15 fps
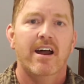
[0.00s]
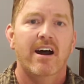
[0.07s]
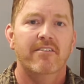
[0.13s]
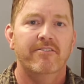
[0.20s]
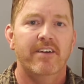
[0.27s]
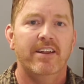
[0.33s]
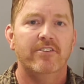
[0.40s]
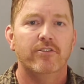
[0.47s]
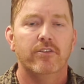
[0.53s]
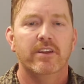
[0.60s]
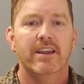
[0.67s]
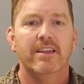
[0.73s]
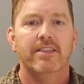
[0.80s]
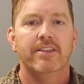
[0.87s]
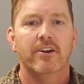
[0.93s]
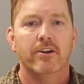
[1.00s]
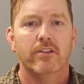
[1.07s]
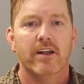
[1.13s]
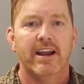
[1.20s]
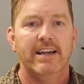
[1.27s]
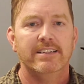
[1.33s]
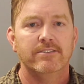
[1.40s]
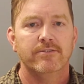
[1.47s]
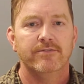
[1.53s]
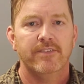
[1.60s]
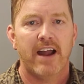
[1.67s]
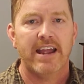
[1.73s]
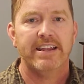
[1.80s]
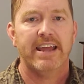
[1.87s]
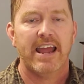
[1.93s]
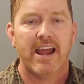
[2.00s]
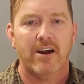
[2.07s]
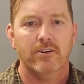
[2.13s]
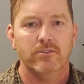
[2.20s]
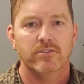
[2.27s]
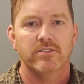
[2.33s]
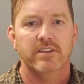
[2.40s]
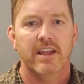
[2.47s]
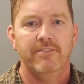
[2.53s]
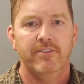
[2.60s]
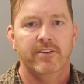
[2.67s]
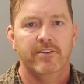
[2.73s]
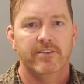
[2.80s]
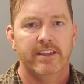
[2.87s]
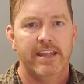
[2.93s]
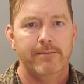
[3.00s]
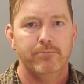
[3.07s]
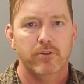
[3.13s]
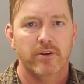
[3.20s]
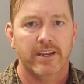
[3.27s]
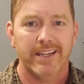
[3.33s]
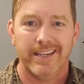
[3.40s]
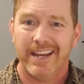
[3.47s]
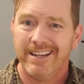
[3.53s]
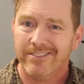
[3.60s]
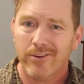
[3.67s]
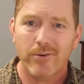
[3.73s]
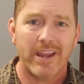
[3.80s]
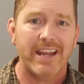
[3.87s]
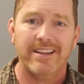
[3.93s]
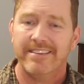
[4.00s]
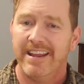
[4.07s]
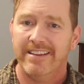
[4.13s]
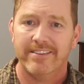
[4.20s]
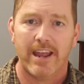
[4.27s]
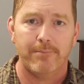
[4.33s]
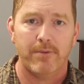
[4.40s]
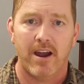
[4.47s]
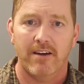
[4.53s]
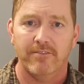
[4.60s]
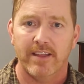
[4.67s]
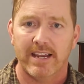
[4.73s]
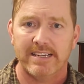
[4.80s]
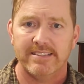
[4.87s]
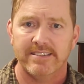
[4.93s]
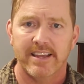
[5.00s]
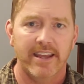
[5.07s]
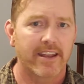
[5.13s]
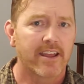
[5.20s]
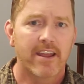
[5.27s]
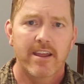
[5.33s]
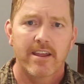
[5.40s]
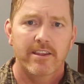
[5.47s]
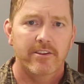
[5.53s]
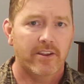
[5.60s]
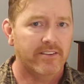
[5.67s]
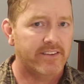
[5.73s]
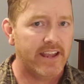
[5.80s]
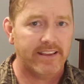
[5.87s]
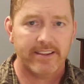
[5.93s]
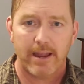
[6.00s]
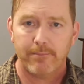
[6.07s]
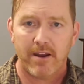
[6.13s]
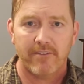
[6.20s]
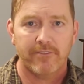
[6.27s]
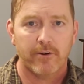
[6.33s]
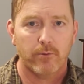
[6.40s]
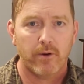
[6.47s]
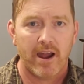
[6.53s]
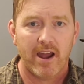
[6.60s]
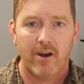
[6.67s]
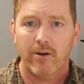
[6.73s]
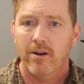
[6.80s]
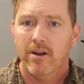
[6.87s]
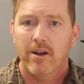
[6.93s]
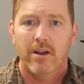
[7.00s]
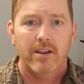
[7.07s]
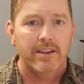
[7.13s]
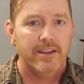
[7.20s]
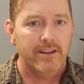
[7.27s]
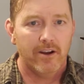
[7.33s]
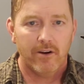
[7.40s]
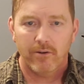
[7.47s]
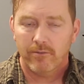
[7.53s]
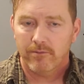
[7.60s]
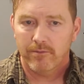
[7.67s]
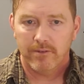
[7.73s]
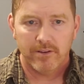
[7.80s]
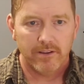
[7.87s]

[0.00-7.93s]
Eventually their clients find a house if you just keep looking. And it's okay to take time off. Like I said, you can take time off for a while, you know,